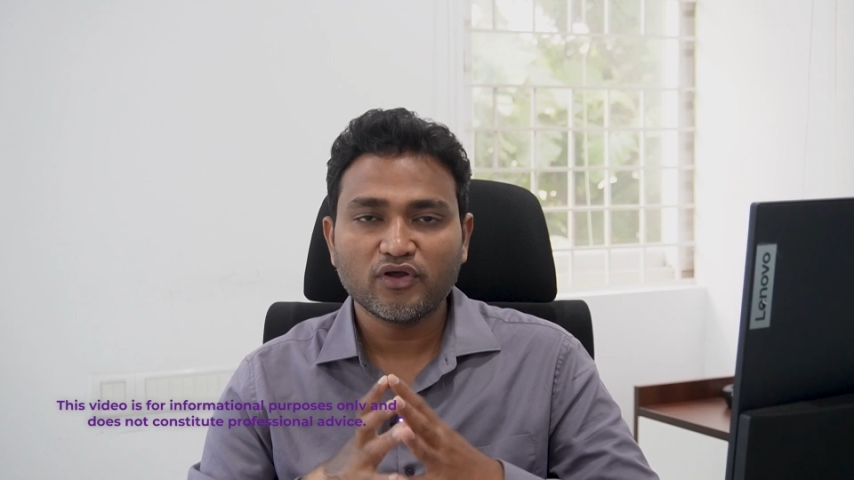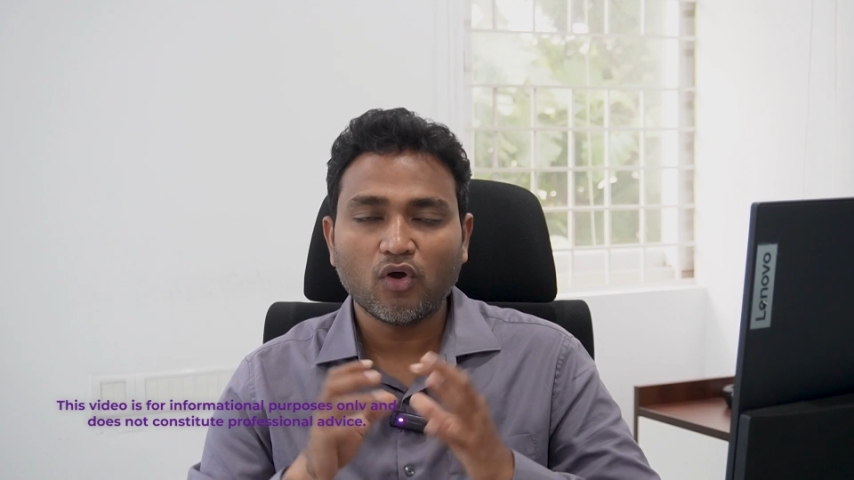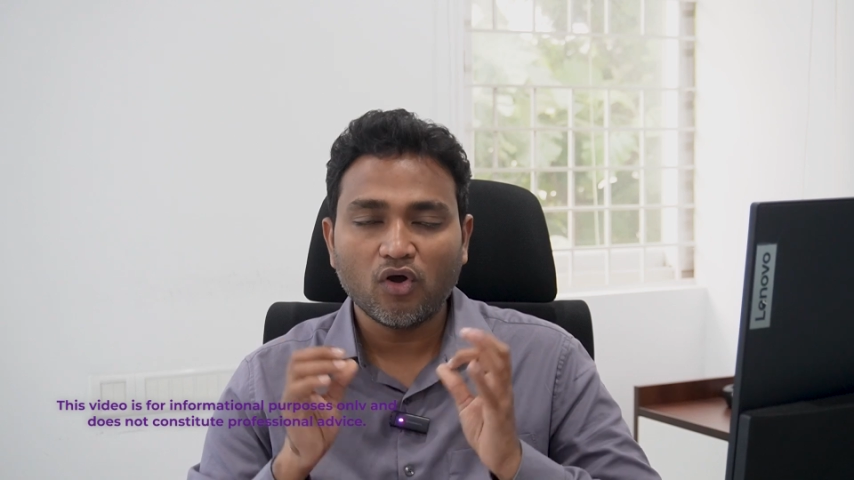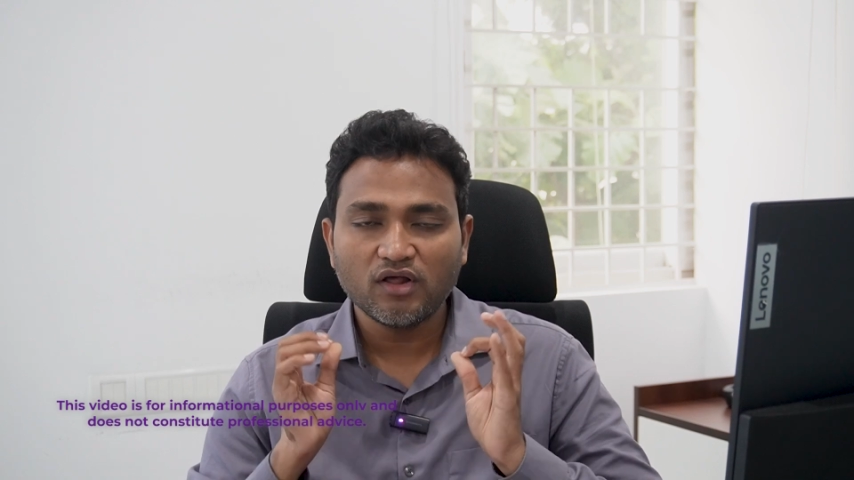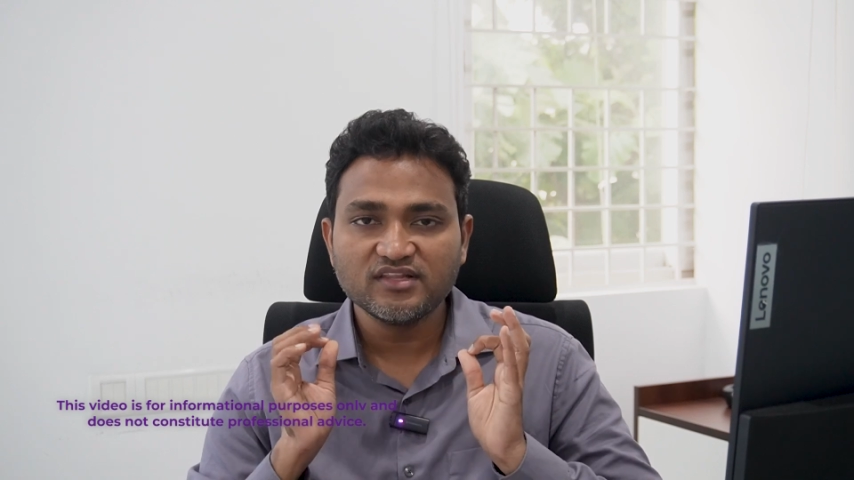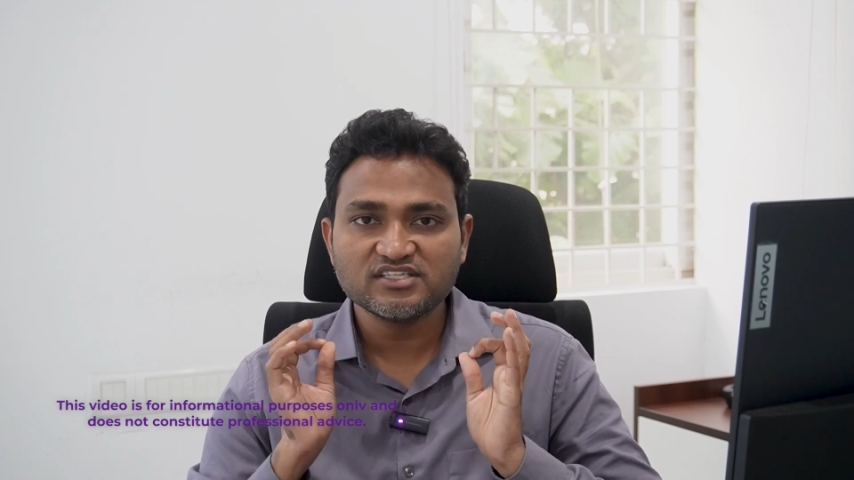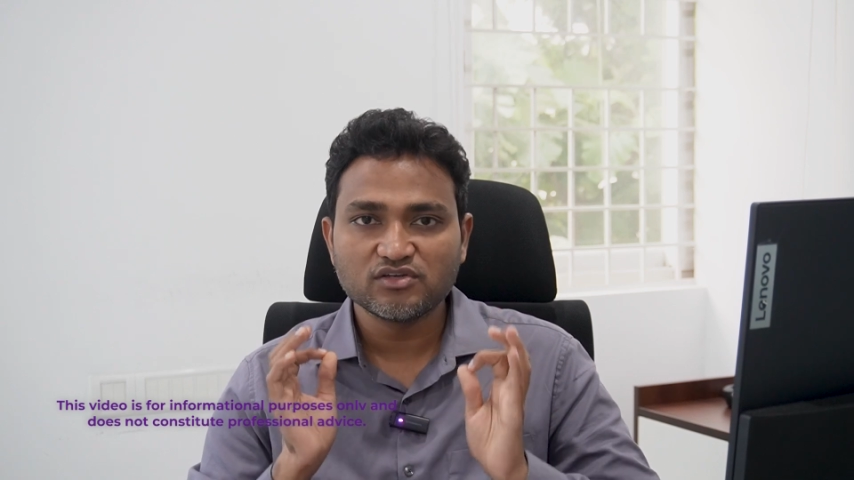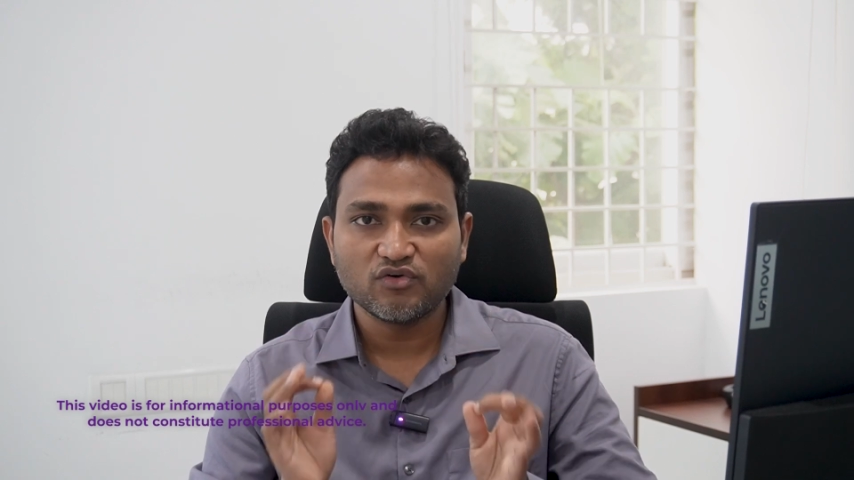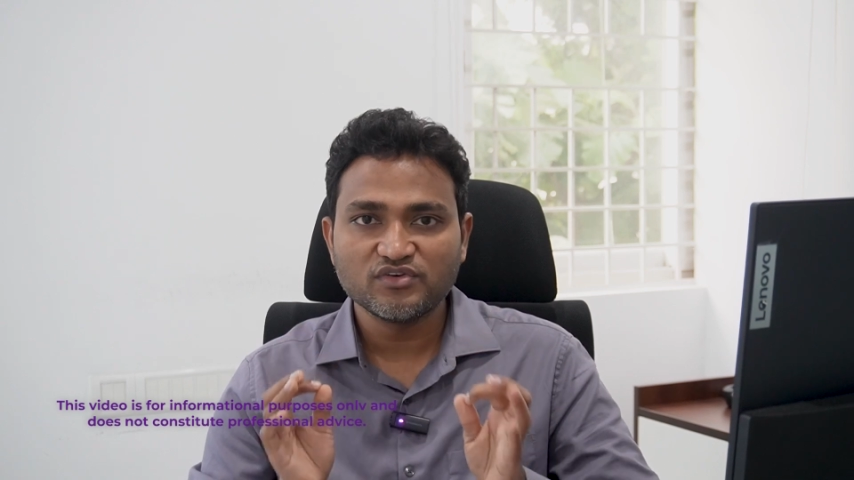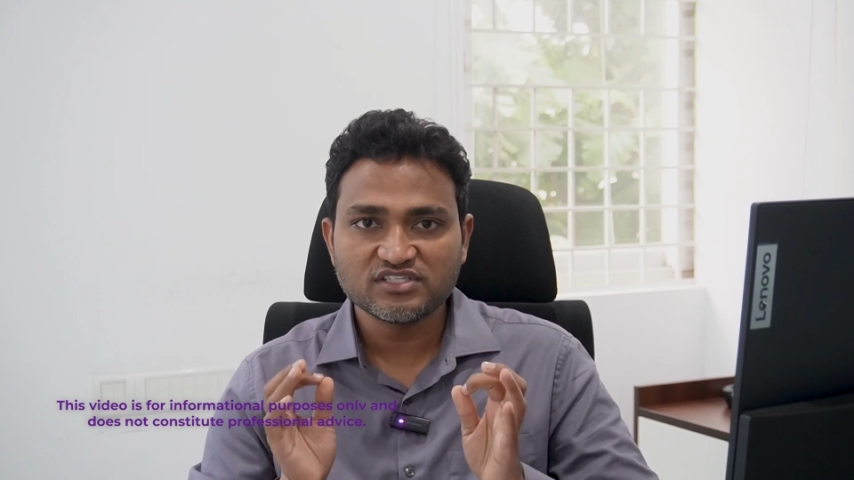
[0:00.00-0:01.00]
for all the
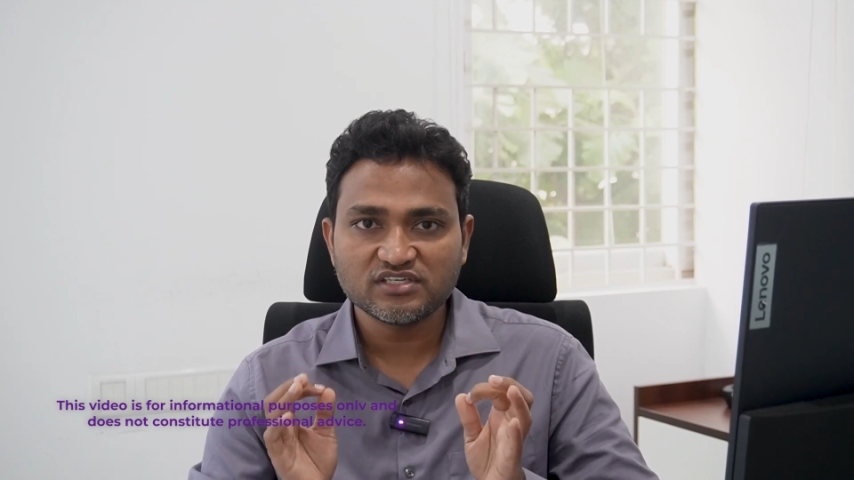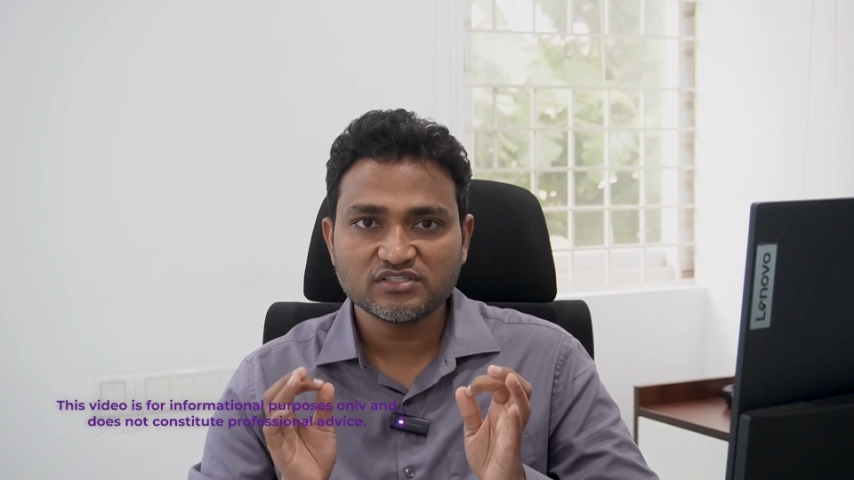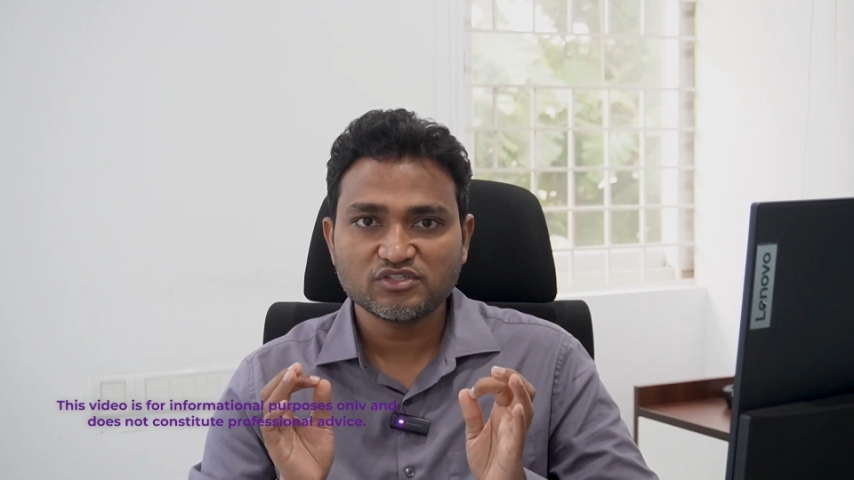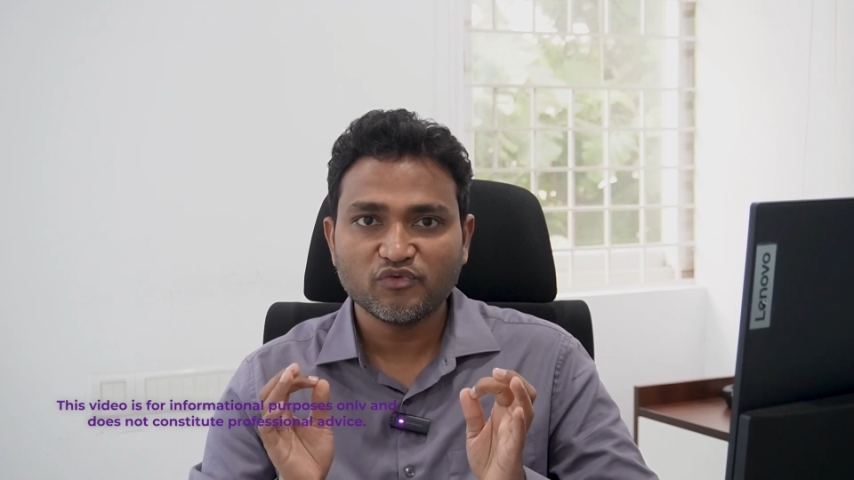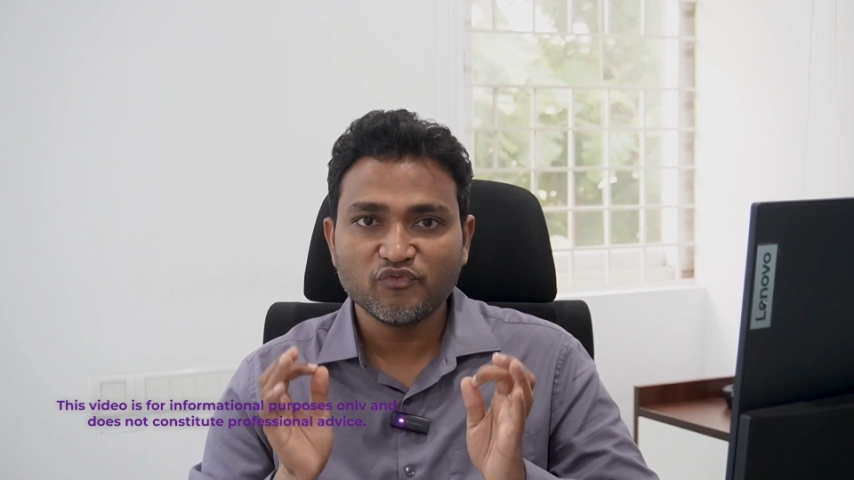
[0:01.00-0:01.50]
services